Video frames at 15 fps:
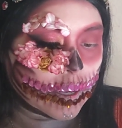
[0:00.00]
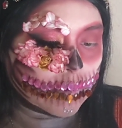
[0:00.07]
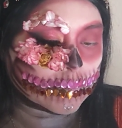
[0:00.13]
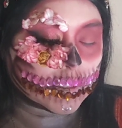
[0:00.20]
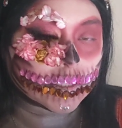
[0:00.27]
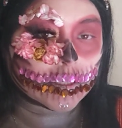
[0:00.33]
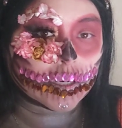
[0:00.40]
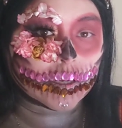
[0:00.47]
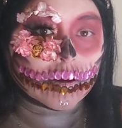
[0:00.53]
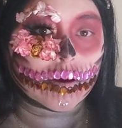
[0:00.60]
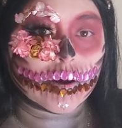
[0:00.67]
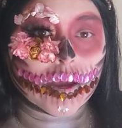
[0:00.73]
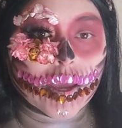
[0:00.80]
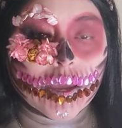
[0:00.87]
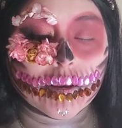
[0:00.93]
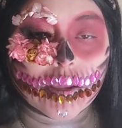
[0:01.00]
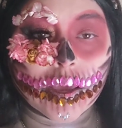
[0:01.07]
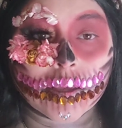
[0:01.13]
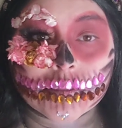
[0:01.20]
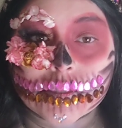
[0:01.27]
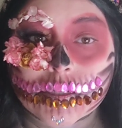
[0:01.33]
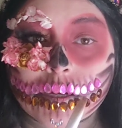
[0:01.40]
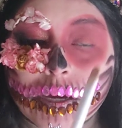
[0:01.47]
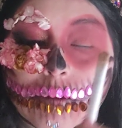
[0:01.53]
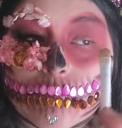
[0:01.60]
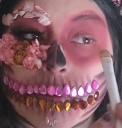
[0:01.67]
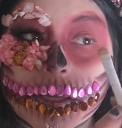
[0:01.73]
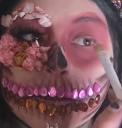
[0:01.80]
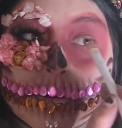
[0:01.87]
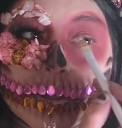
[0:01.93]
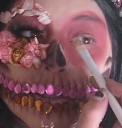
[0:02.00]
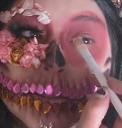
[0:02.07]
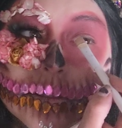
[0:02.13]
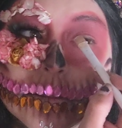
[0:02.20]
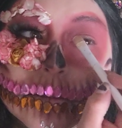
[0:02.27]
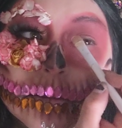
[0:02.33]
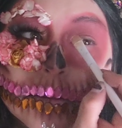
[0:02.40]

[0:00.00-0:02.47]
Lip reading: I'm just going to go ahead and cut my crease.